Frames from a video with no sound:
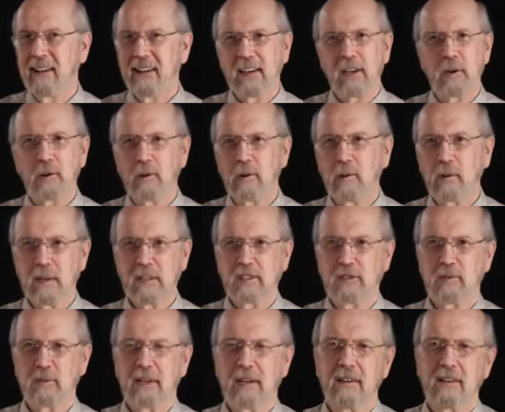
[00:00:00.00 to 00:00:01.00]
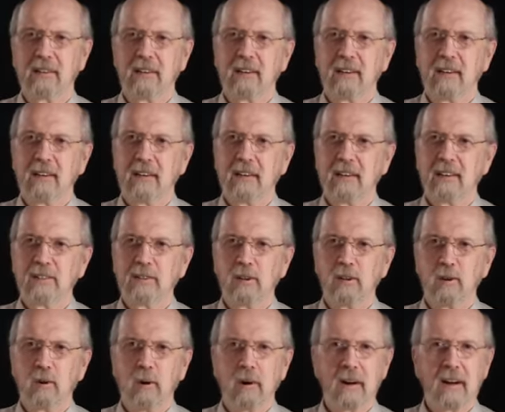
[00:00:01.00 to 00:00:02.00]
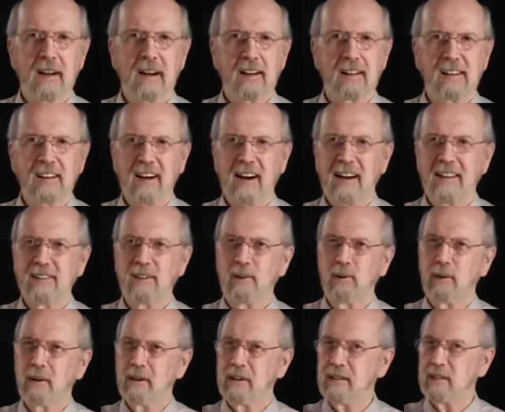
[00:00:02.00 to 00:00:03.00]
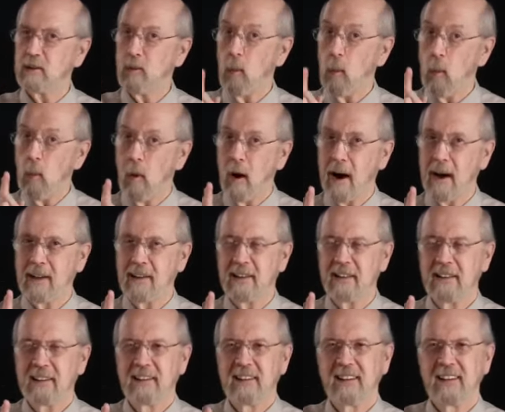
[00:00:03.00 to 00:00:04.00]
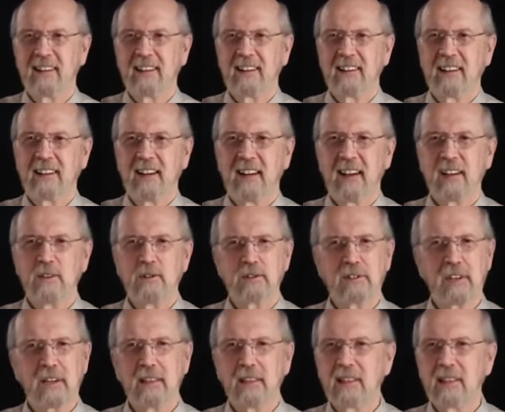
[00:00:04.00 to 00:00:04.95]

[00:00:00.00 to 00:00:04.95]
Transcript: Hear, O Israel, the Lord our God, the Lord is one. And you shall